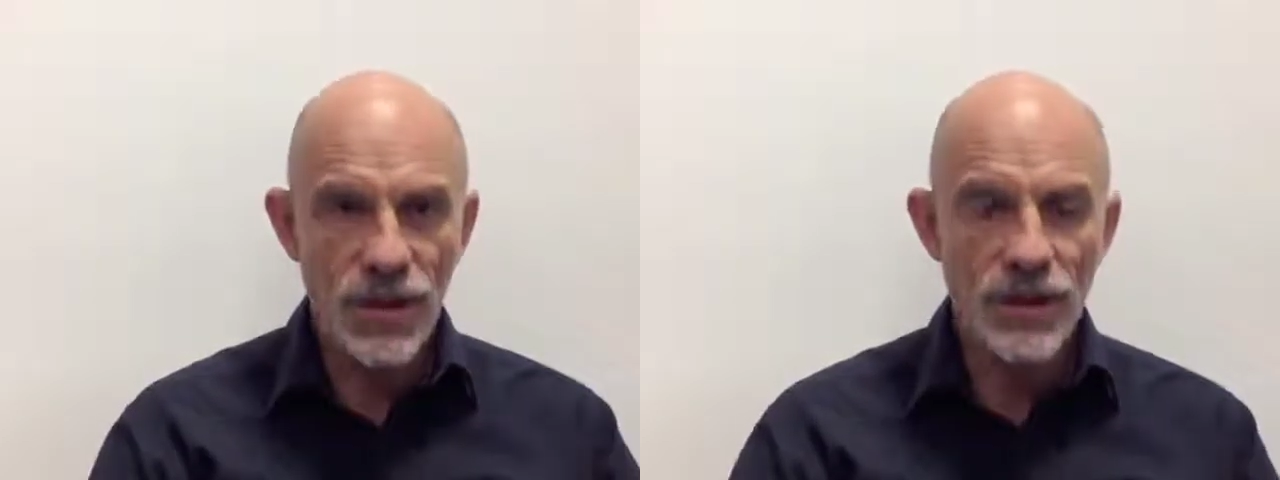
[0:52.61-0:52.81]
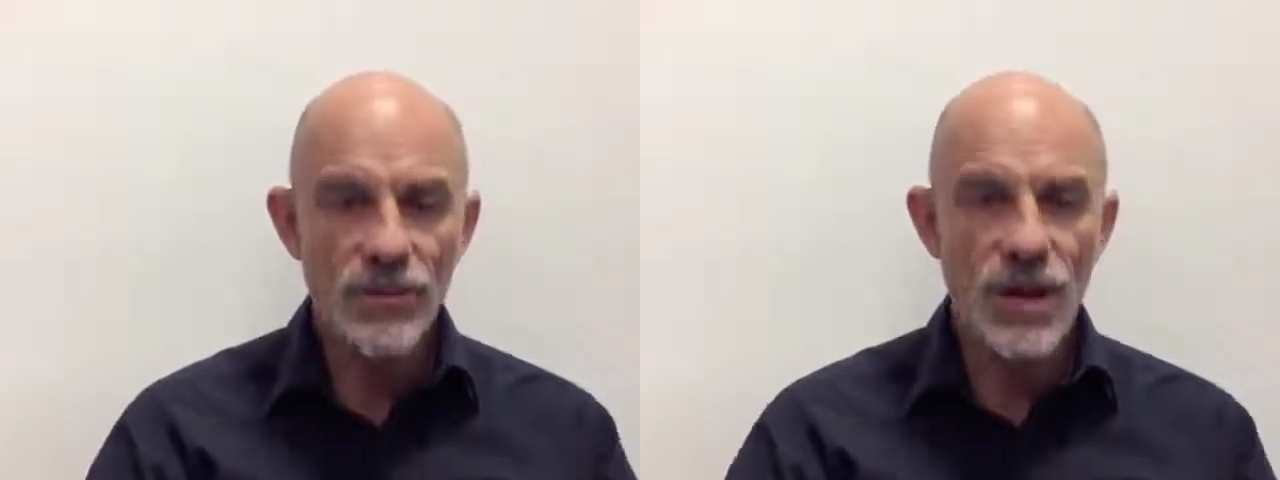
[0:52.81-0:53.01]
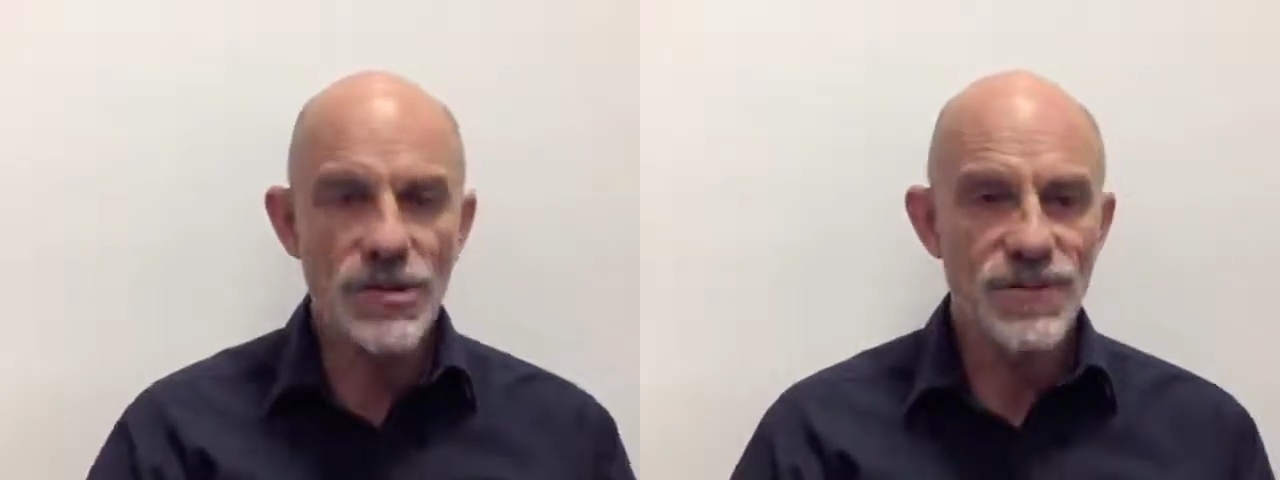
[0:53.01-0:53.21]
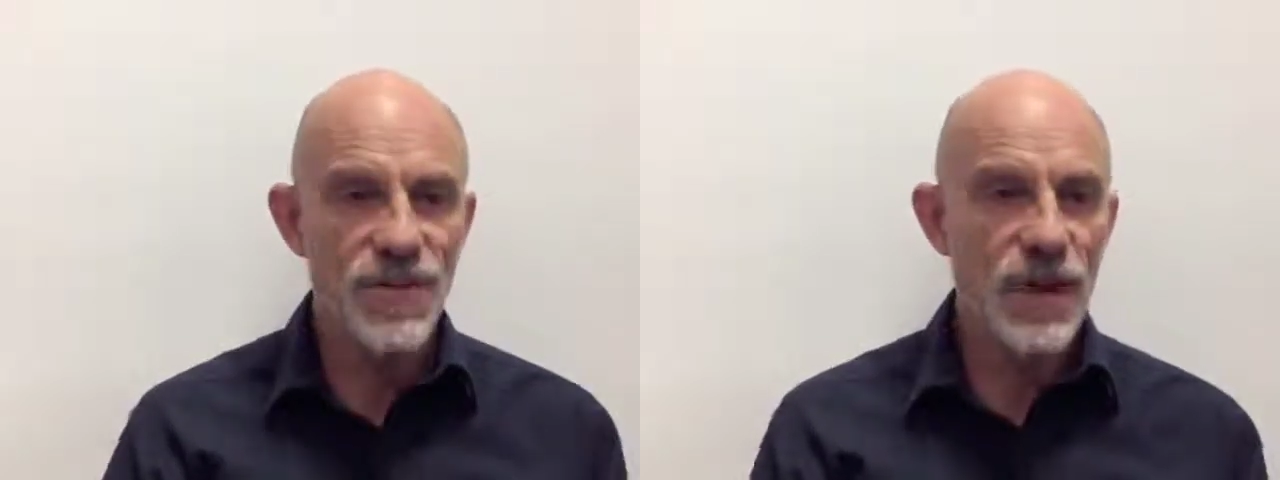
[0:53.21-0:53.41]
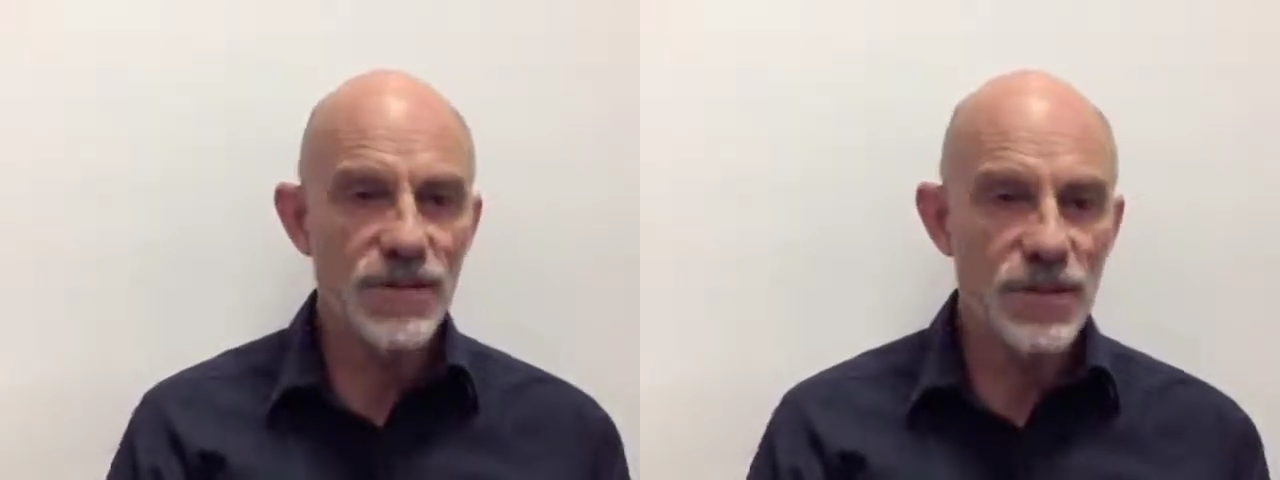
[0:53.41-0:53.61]
Andy
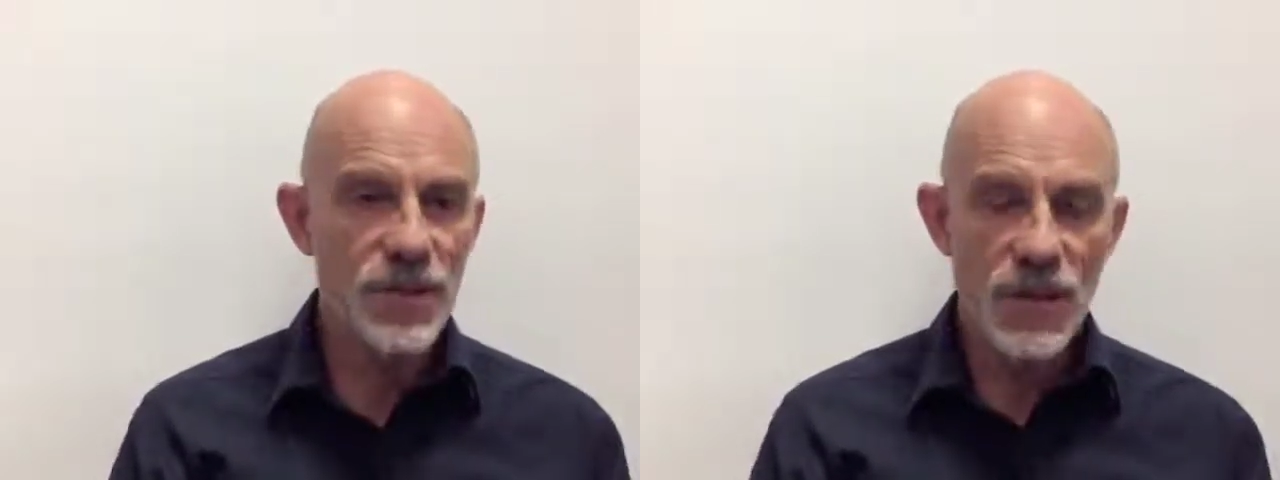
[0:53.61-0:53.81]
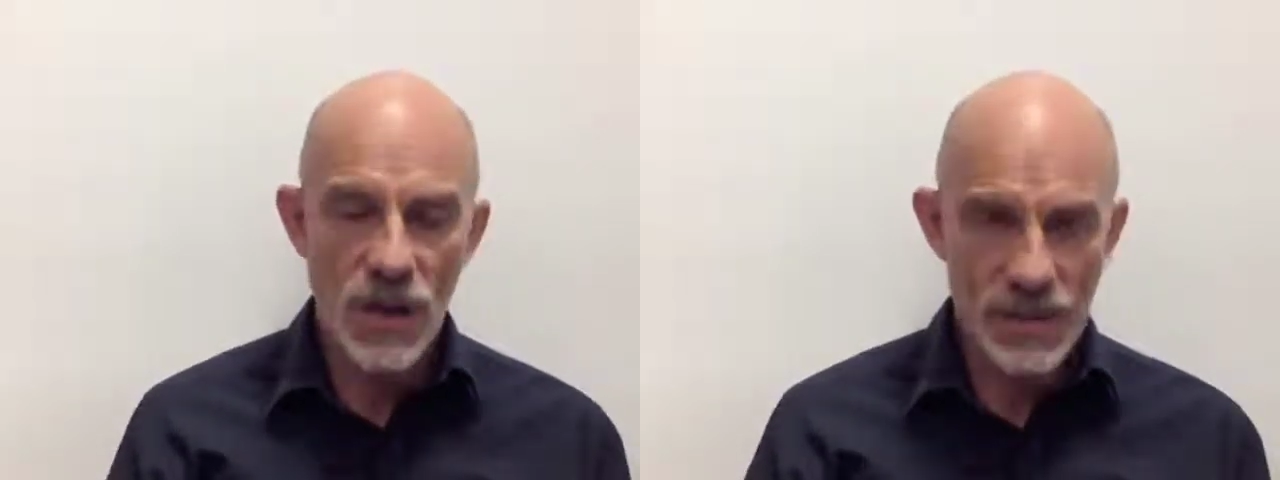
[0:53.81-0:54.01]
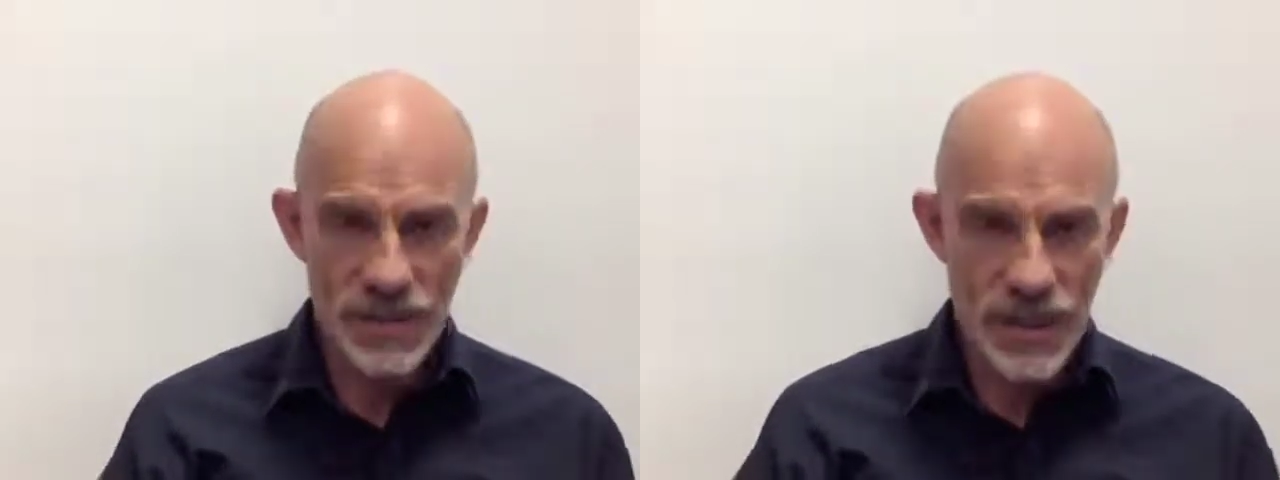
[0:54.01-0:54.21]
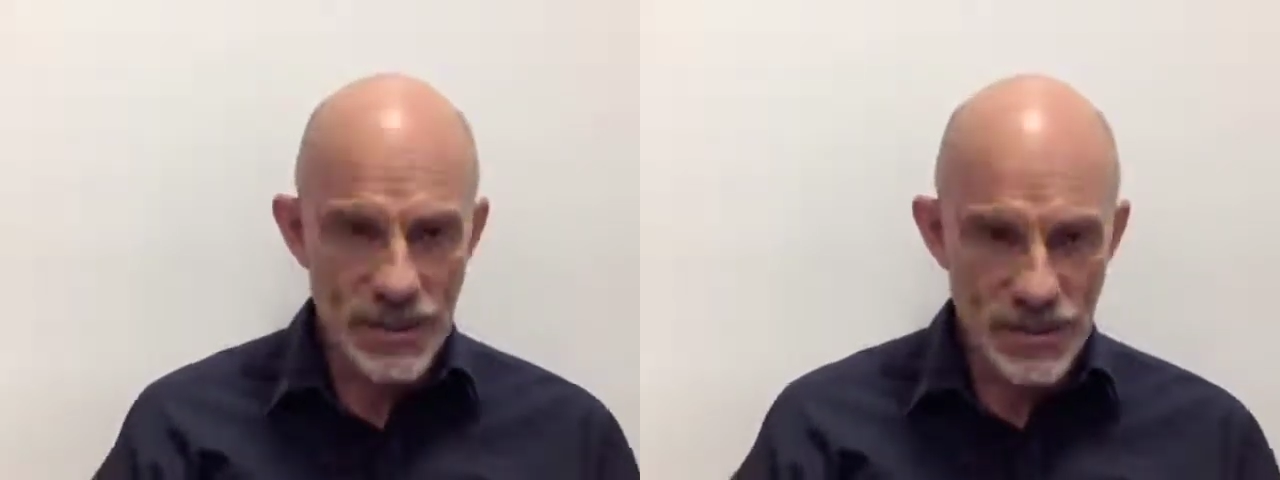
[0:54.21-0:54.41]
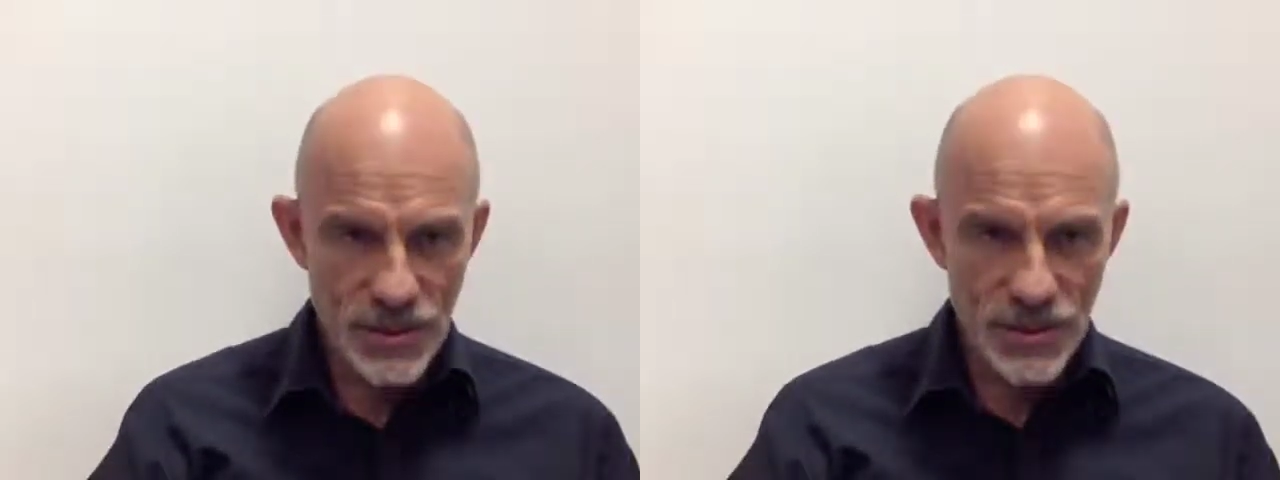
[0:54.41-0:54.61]
Rosenfeld in the United
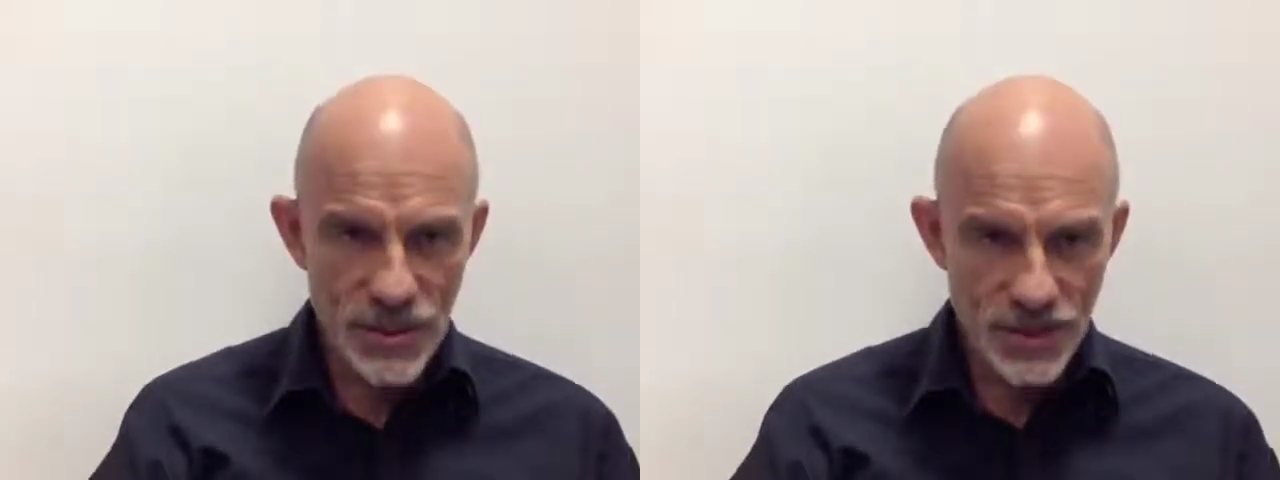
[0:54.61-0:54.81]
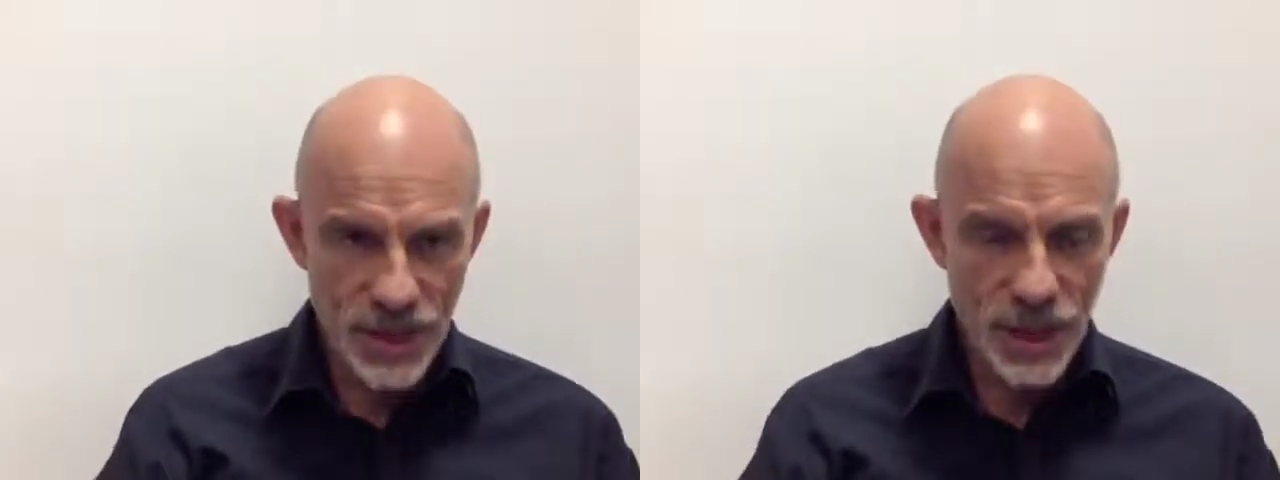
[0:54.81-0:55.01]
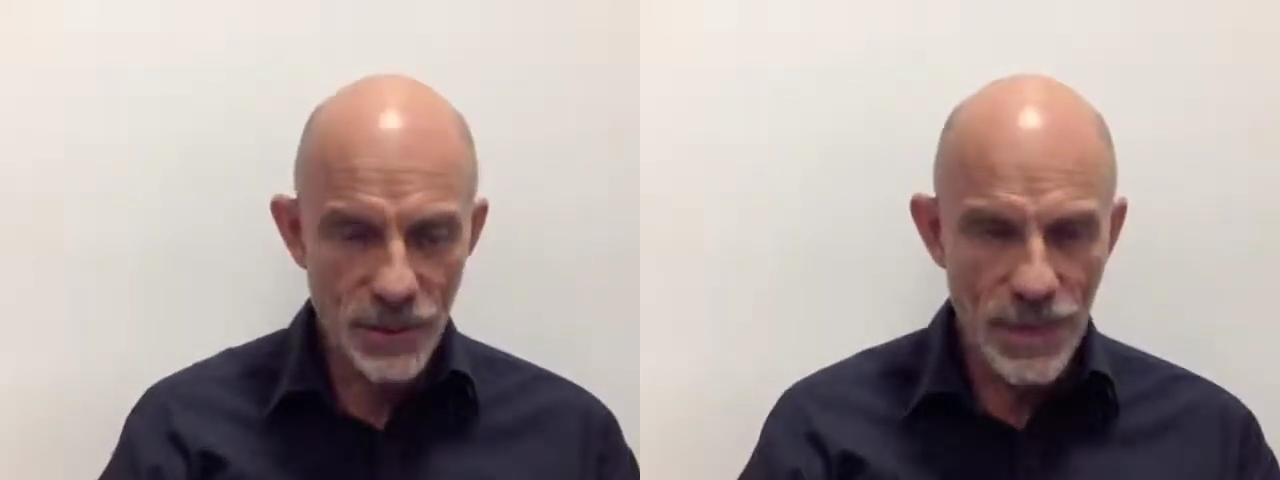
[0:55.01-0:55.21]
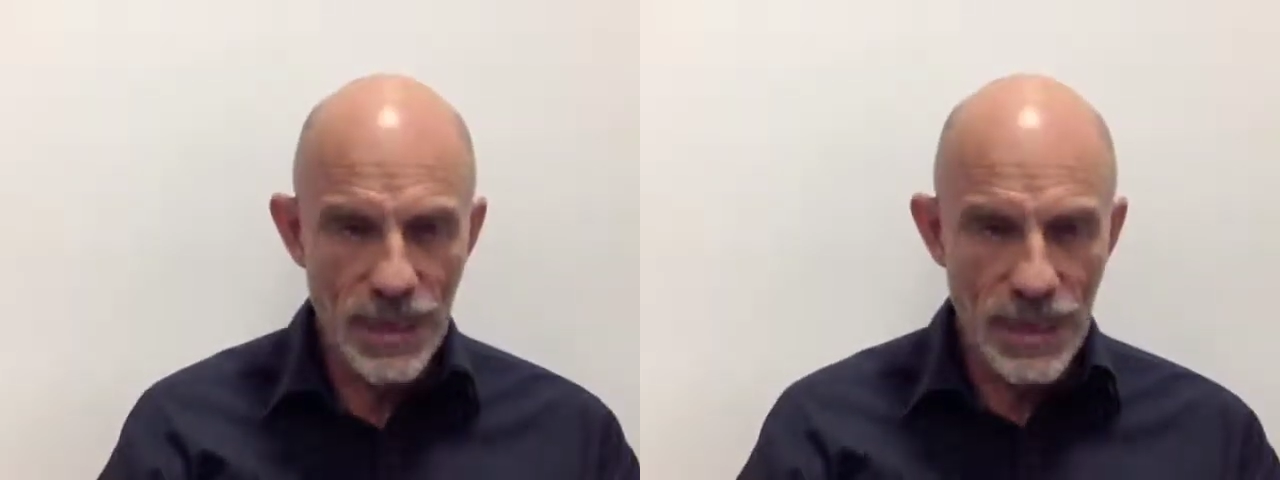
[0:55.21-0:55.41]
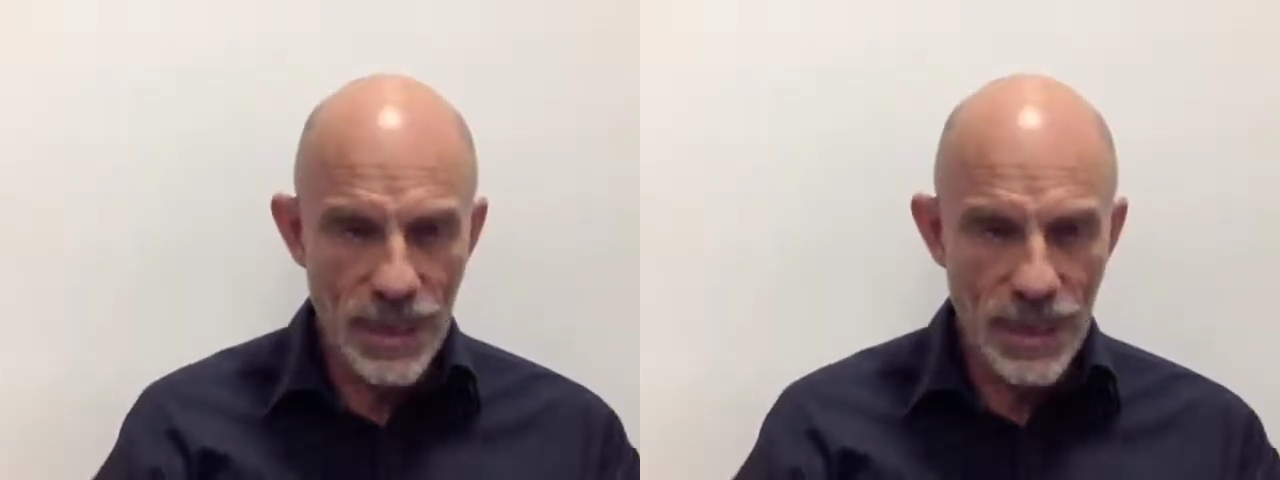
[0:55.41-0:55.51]
States to develop